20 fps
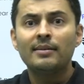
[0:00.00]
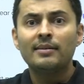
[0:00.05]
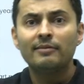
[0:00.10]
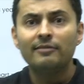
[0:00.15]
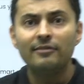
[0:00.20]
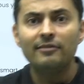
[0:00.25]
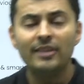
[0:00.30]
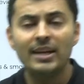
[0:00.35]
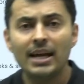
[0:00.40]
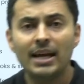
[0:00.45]

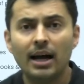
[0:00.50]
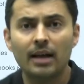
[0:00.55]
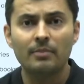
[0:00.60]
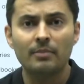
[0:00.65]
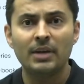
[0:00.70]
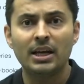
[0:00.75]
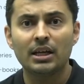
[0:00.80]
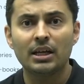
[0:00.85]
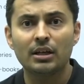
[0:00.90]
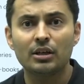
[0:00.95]
We are
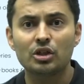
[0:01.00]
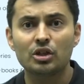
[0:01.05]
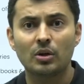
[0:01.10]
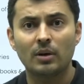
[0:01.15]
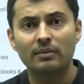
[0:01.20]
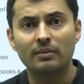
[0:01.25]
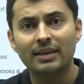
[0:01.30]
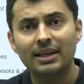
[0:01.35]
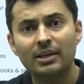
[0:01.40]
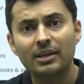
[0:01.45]
making
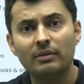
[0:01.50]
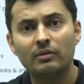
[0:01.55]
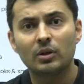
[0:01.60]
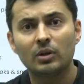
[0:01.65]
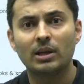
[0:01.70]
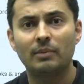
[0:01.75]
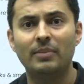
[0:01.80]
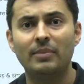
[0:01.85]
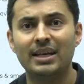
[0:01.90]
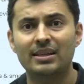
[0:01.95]
sure we give you
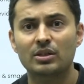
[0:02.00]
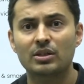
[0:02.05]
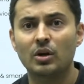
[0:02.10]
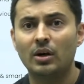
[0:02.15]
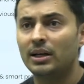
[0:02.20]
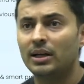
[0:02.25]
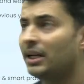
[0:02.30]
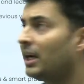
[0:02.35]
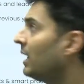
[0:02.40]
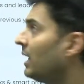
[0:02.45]
the best
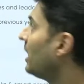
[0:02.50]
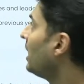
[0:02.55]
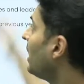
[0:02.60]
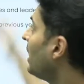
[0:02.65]
content.